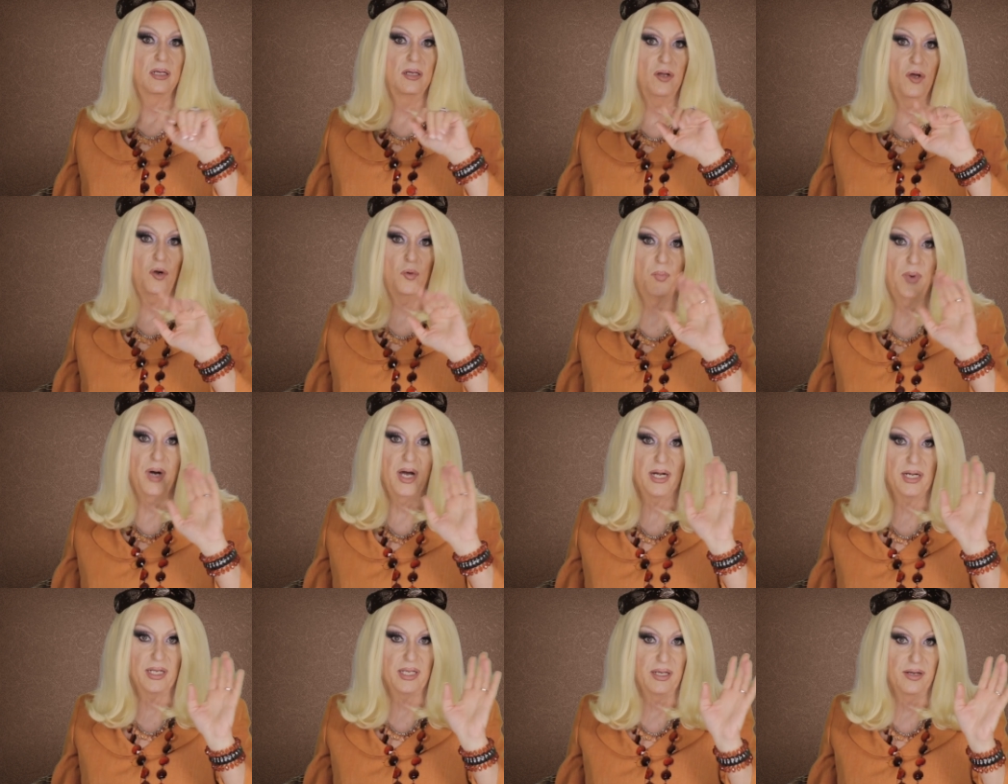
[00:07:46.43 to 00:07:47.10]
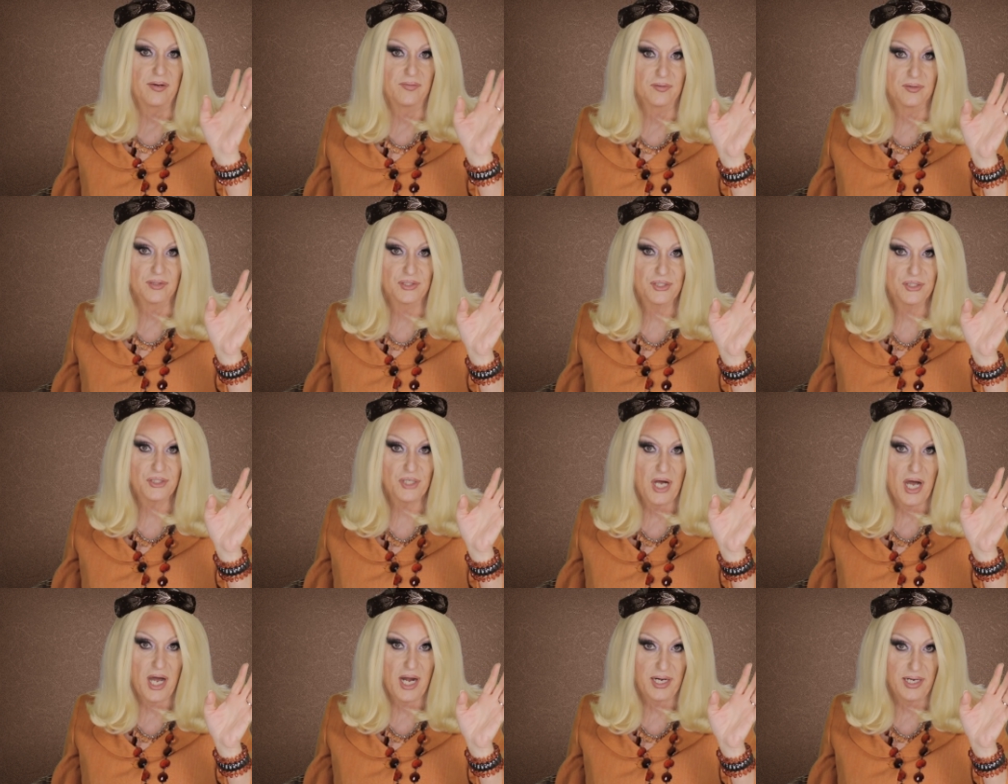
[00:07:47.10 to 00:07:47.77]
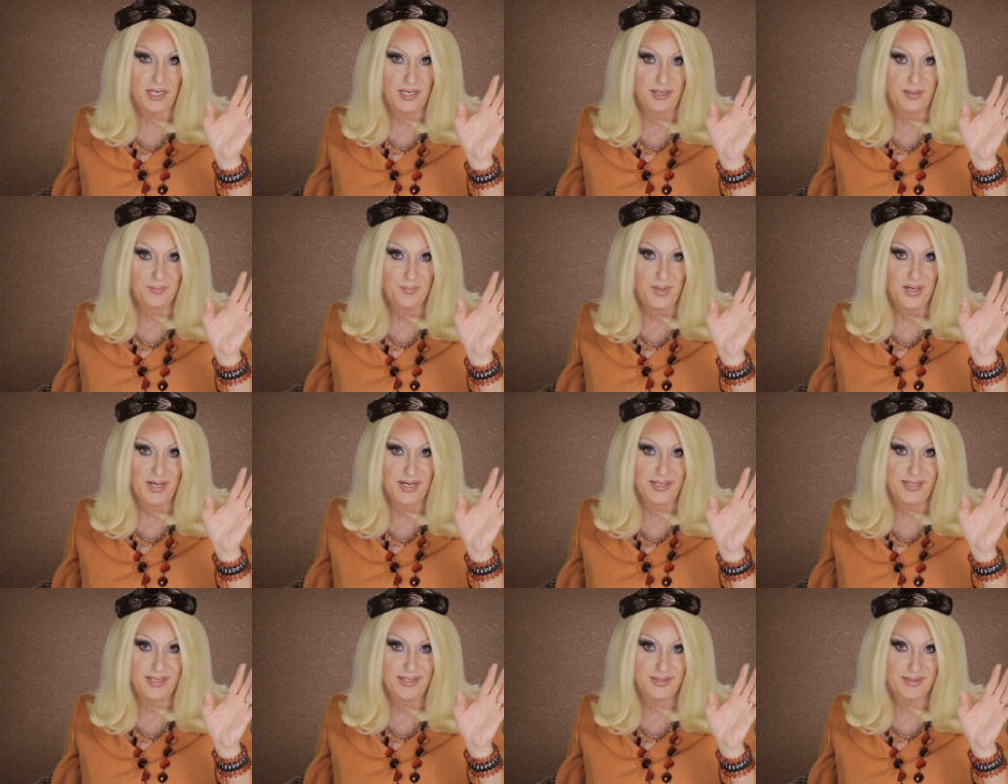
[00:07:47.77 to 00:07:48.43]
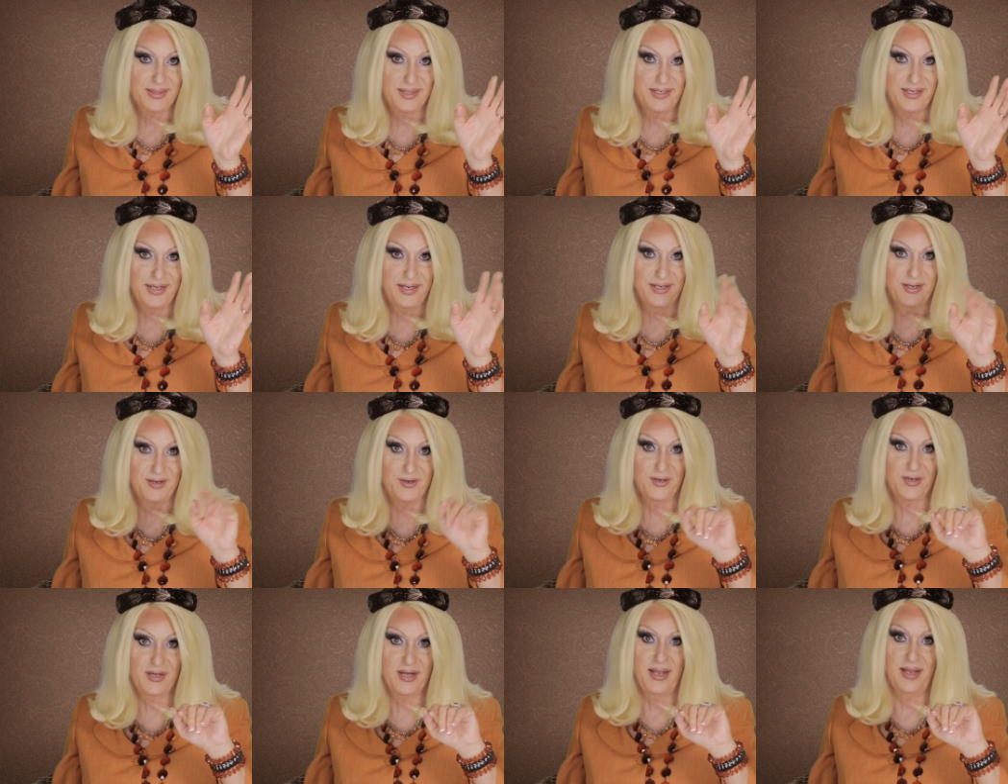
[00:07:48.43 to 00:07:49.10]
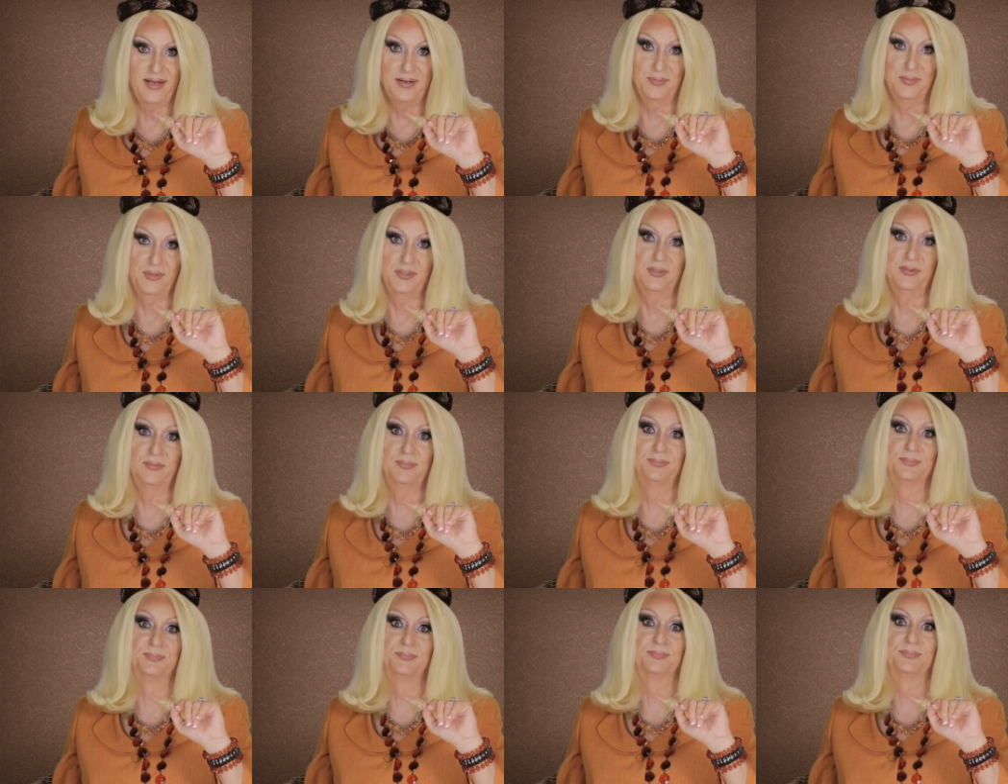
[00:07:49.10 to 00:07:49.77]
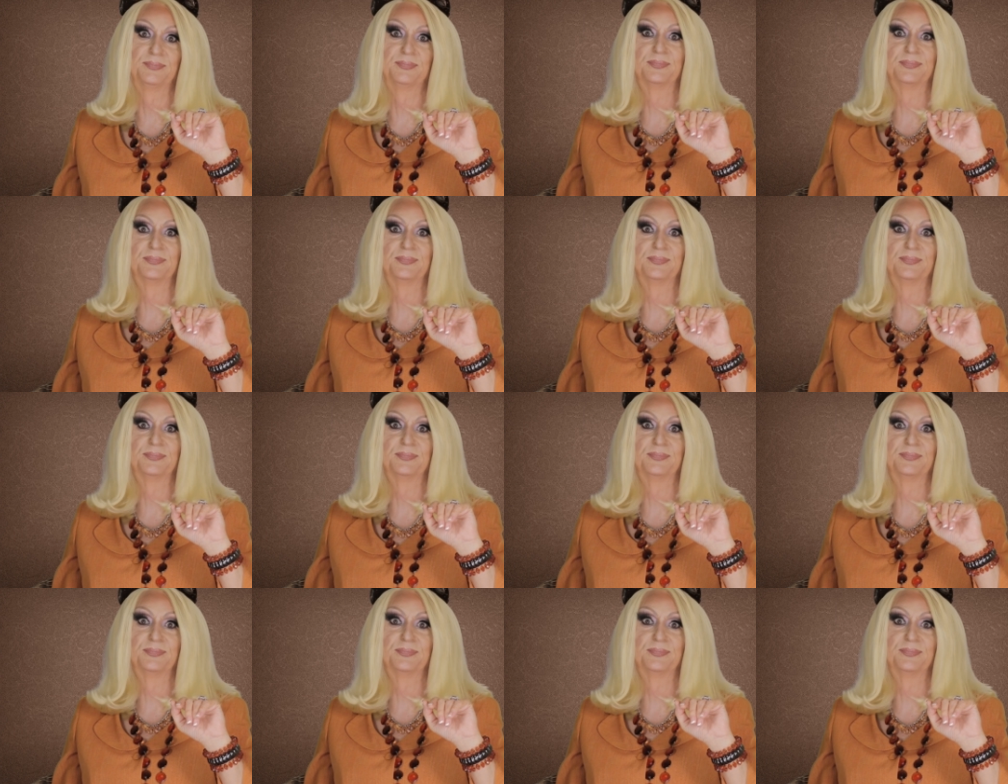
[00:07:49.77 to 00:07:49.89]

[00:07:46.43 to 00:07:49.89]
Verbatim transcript: nobody ever shot anybody at the dinner table.